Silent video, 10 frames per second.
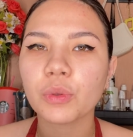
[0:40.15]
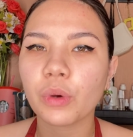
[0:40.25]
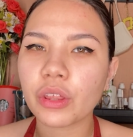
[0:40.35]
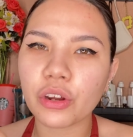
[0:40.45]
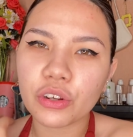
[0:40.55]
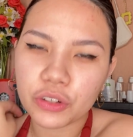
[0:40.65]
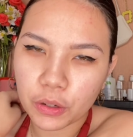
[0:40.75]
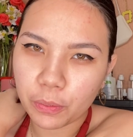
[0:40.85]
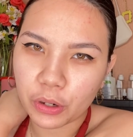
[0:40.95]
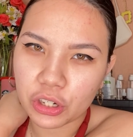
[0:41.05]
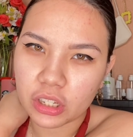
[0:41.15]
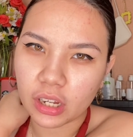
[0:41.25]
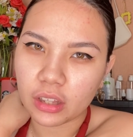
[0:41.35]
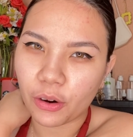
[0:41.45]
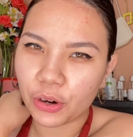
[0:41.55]
whether you should purchase it
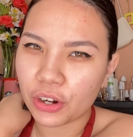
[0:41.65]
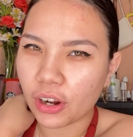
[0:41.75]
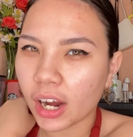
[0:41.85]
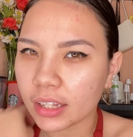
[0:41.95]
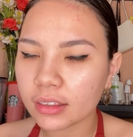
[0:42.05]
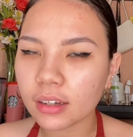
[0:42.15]
or not,